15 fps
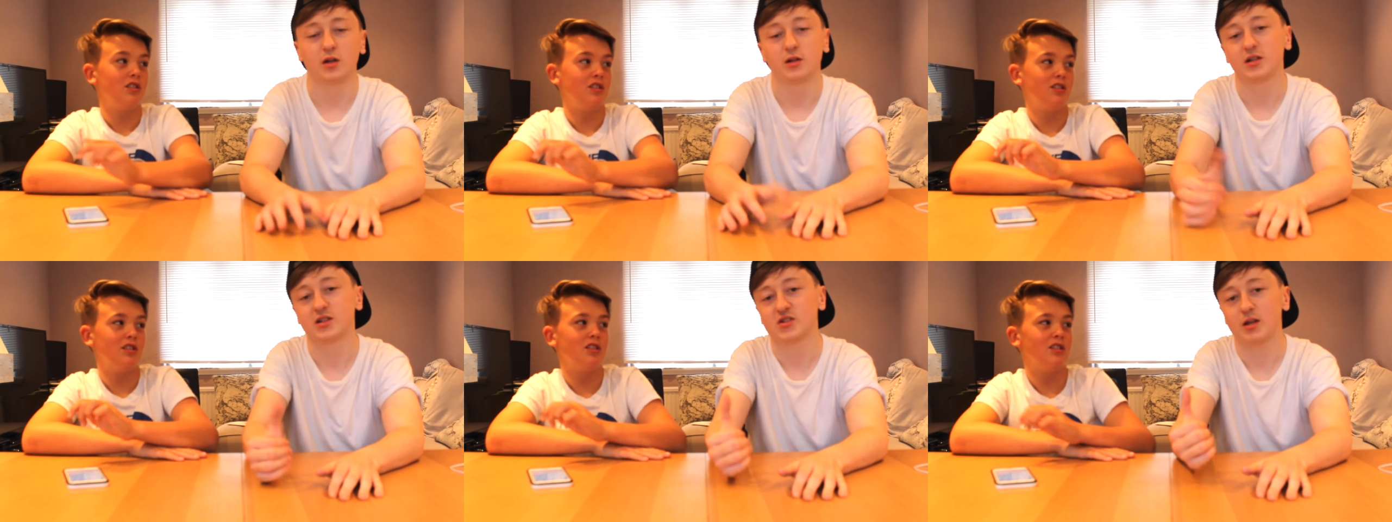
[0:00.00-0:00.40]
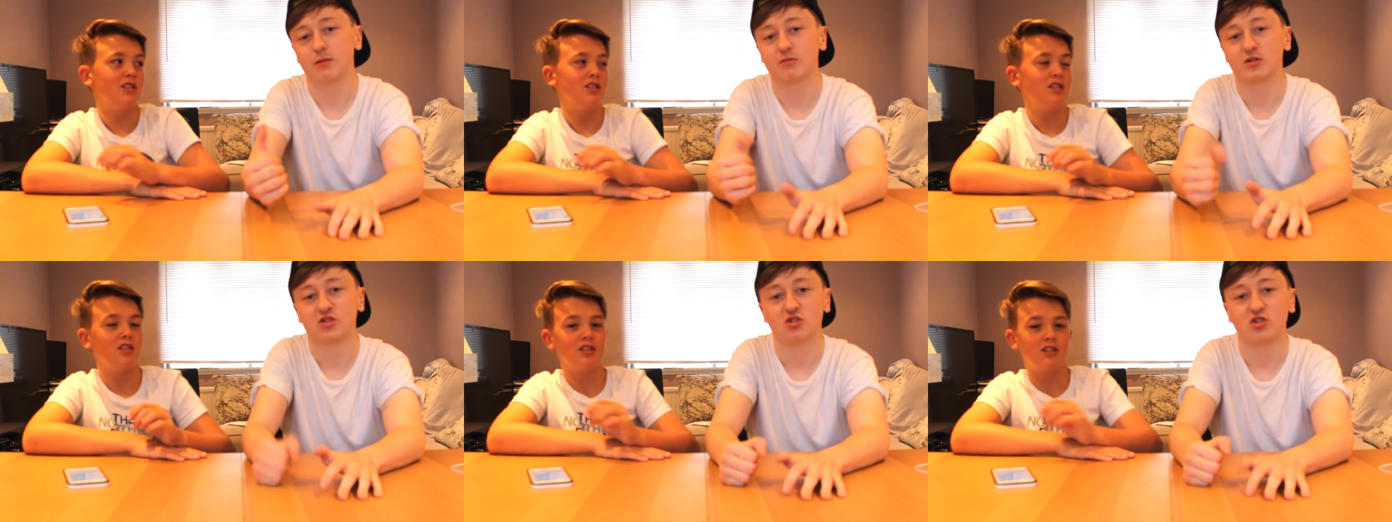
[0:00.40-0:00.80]
Speaker 1: Whose
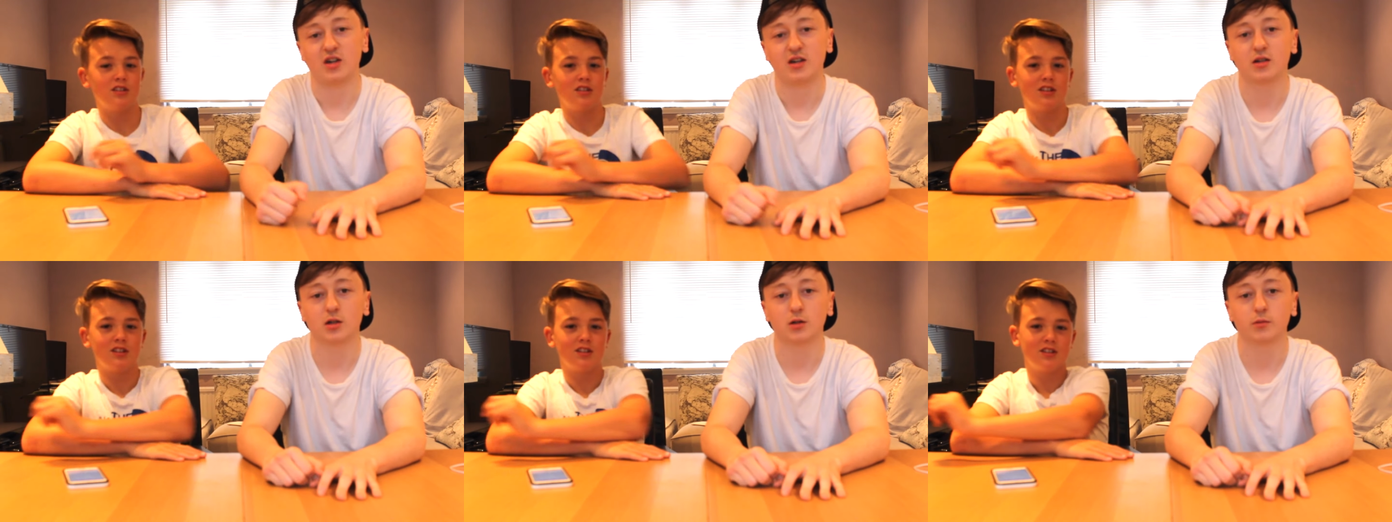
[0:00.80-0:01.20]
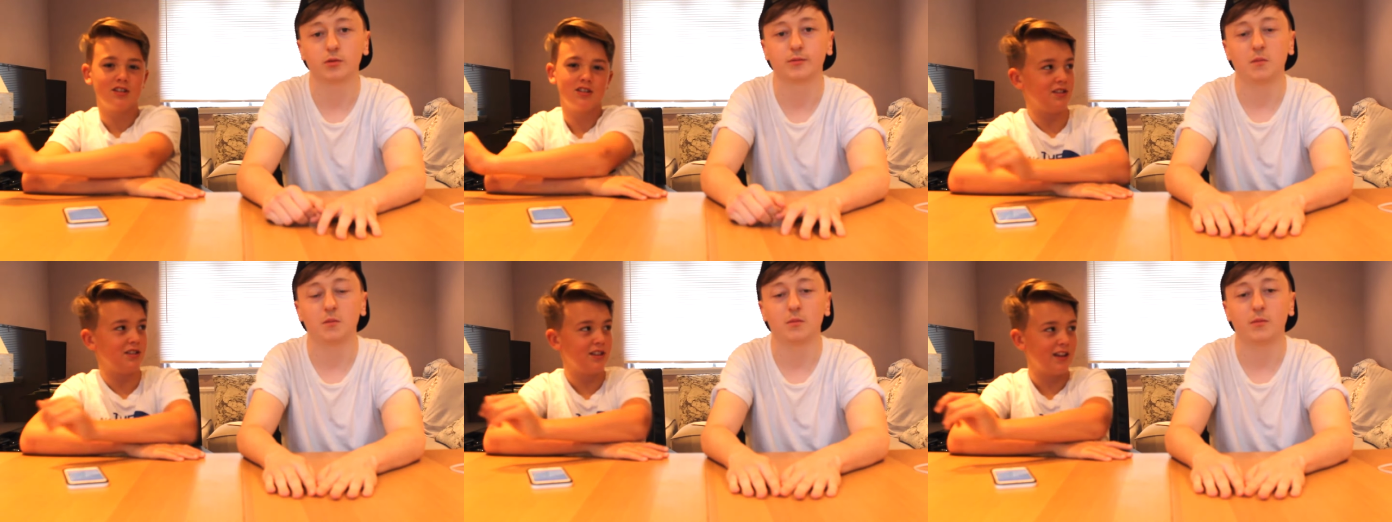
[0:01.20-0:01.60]
name is Jacob?
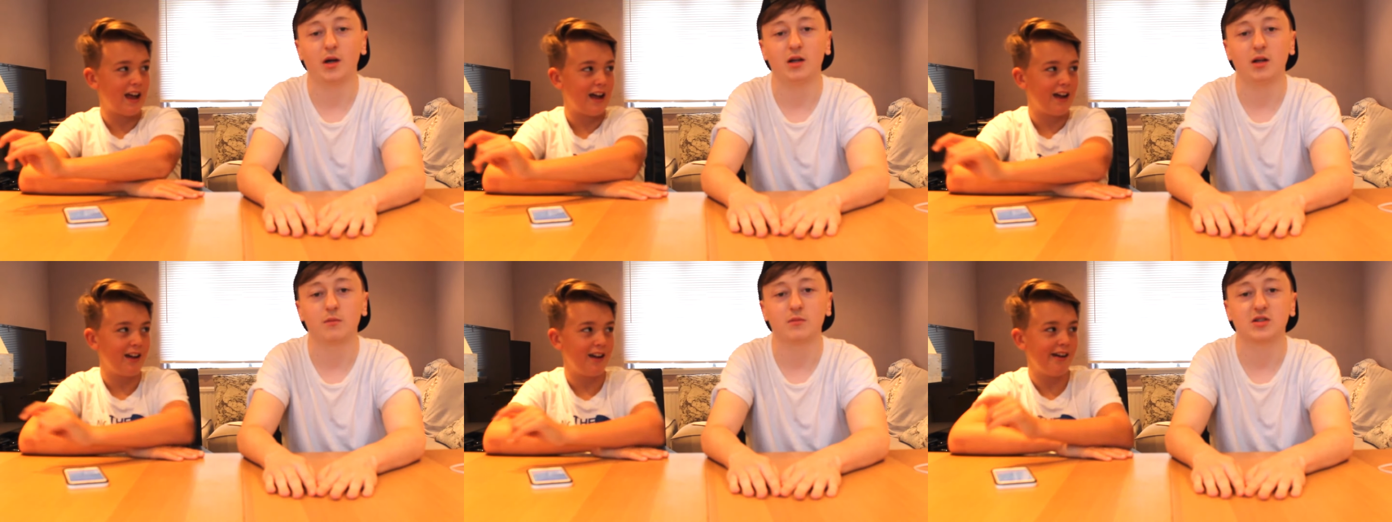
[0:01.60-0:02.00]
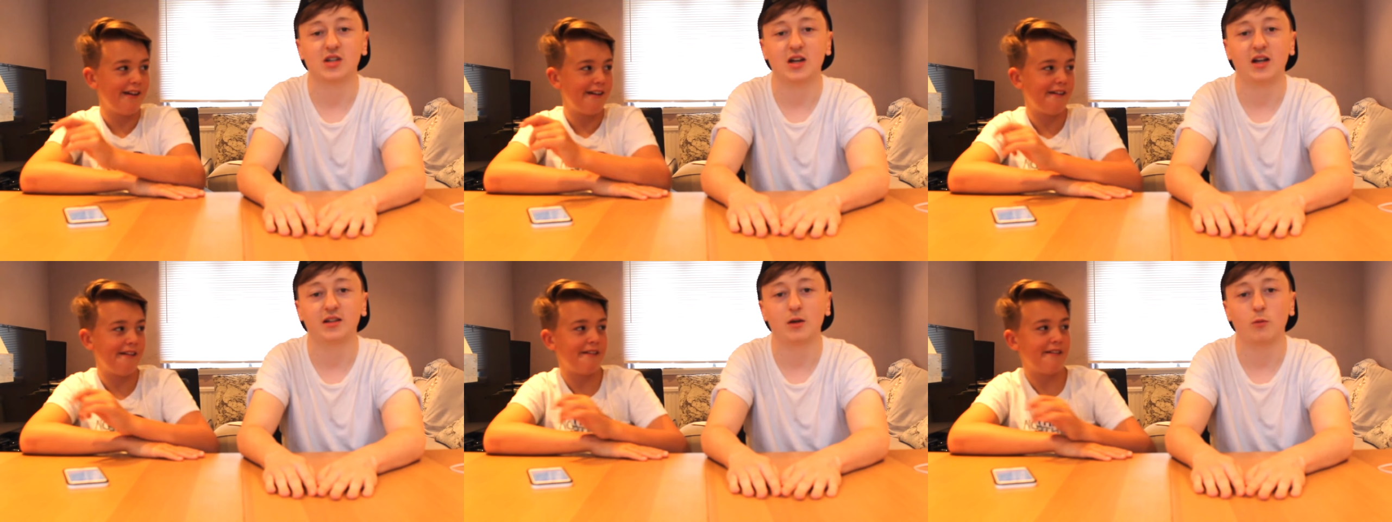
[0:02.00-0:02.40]
And my name is
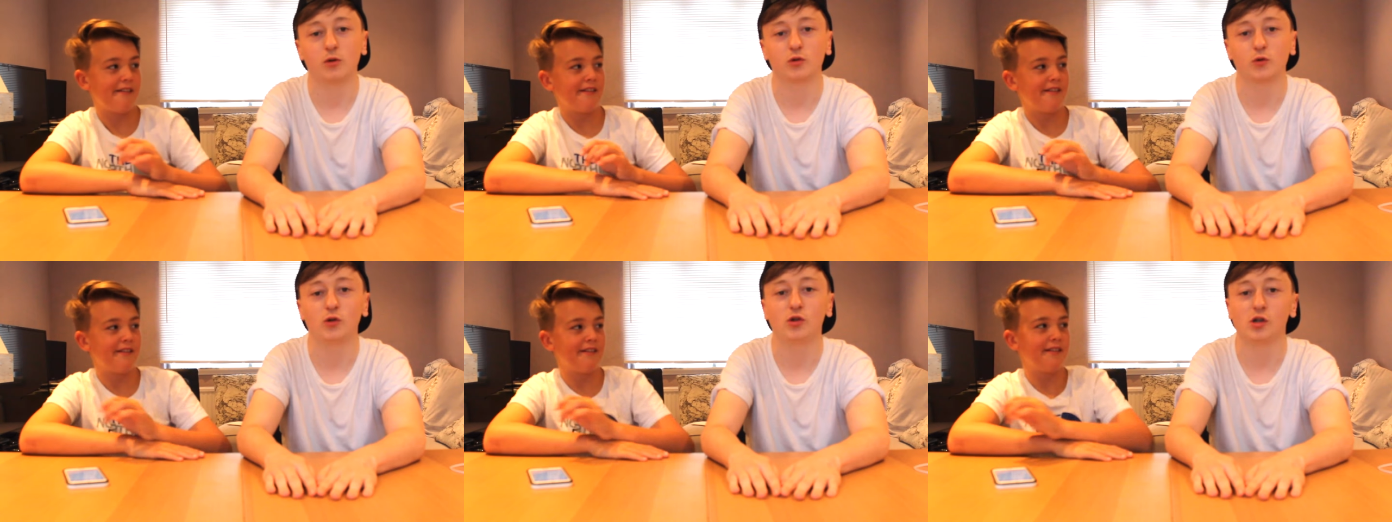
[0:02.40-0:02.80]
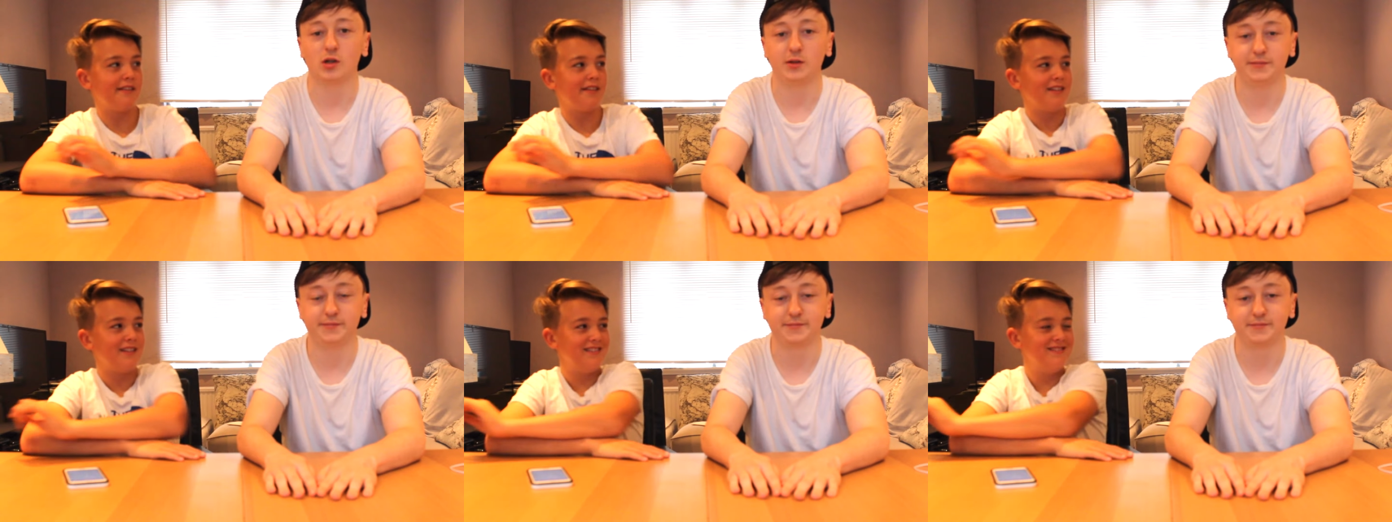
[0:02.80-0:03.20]
Ade Wadunia.